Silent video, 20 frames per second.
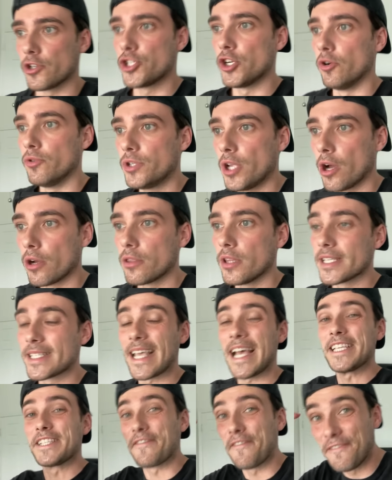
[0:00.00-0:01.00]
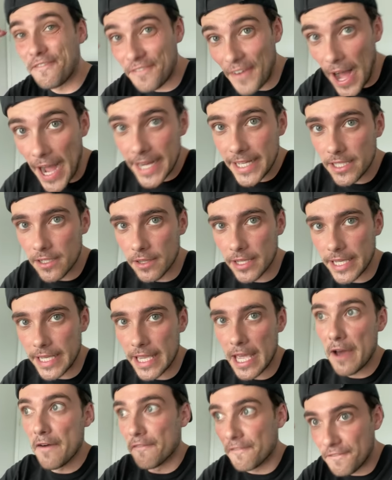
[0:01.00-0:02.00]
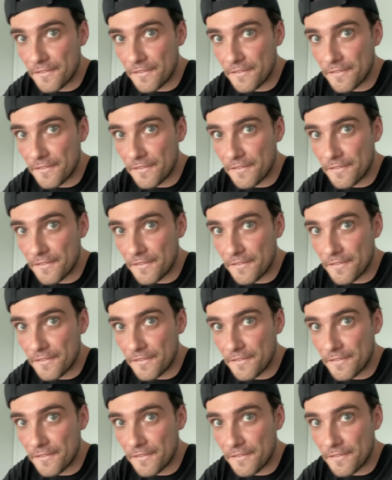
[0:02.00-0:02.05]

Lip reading: Joe Douglas has finally